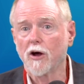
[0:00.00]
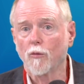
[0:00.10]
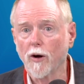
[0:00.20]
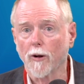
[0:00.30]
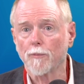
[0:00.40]

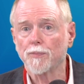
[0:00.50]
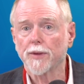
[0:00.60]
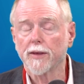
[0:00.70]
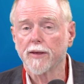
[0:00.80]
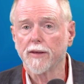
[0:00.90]
Well,
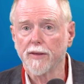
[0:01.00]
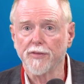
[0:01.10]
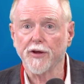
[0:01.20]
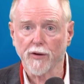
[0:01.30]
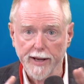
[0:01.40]

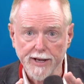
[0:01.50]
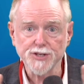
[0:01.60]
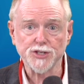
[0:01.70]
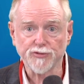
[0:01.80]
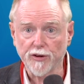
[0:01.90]
there is a
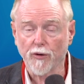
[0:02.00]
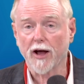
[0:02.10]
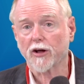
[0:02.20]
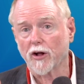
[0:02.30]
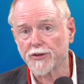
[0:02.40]

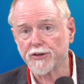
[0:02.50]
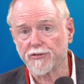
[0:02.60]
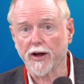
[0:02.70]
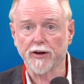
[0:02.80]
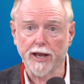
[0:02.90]
Sfirah called
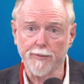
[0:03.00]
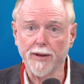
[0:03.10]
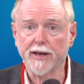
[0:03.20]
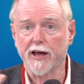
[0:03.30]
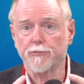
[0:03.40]
Tiferet
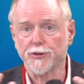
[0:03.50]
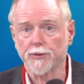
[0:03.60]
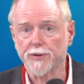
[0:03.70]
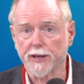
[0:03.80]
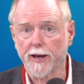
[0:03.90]
Emet. I put
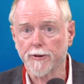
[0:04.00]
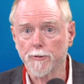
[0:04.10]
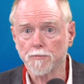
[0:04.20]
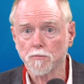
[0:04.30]
them together.